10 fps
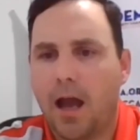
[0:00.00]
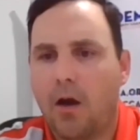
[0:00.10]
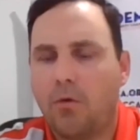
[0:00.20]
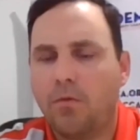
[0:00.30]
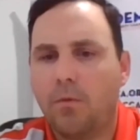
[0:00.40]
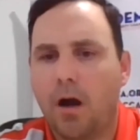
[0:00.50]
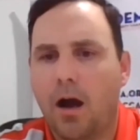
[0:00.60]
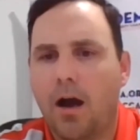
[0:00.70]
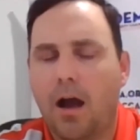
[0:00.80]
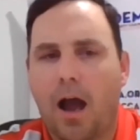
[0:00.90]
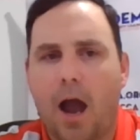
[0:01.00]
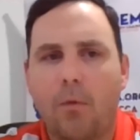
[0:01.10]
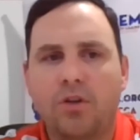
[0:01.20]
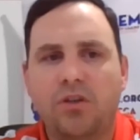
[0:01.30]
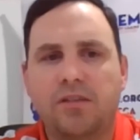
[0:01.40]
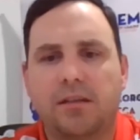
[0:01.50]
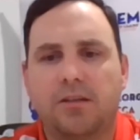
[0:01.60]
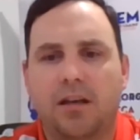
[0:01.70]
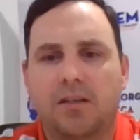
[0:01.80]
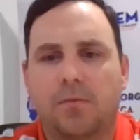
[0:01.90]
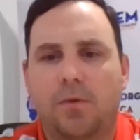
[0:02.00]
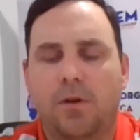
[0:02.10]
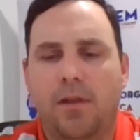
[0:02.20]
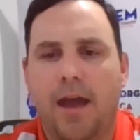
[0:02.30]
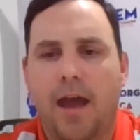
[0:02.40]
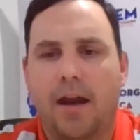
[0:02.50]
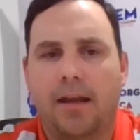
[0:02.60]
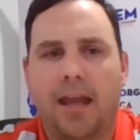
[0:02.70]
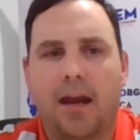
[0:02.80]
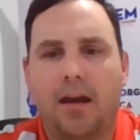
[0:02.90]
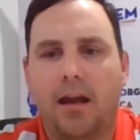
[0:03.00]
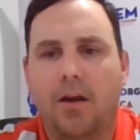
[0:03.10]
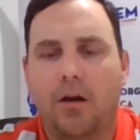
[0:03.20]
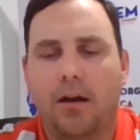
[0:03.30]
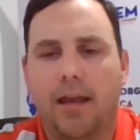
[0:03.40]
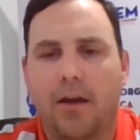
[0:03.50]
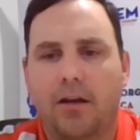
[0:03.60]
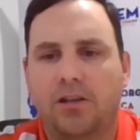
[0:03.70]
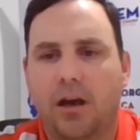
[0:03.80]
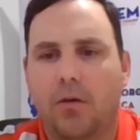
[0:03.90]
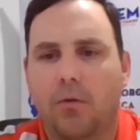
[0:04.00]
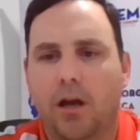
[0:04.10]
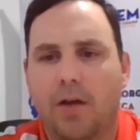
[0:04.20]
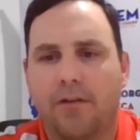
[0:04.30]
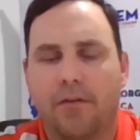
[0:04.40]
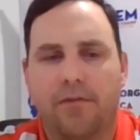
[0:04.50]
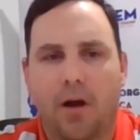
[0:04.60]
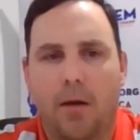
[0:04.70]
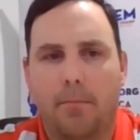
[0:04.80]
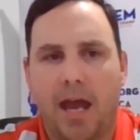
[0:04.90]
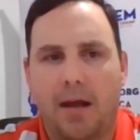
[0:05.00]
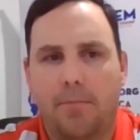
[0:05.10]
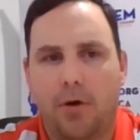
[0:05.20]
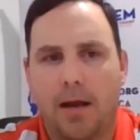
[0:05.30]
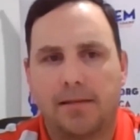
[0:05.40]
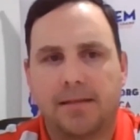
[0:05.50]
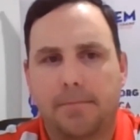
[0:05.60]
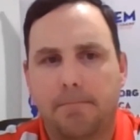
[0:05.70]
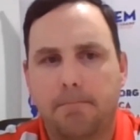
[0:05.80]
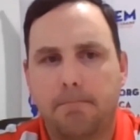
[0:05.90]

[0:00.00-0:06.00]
How would you suggest that a candidate or a county chair recover from bad press?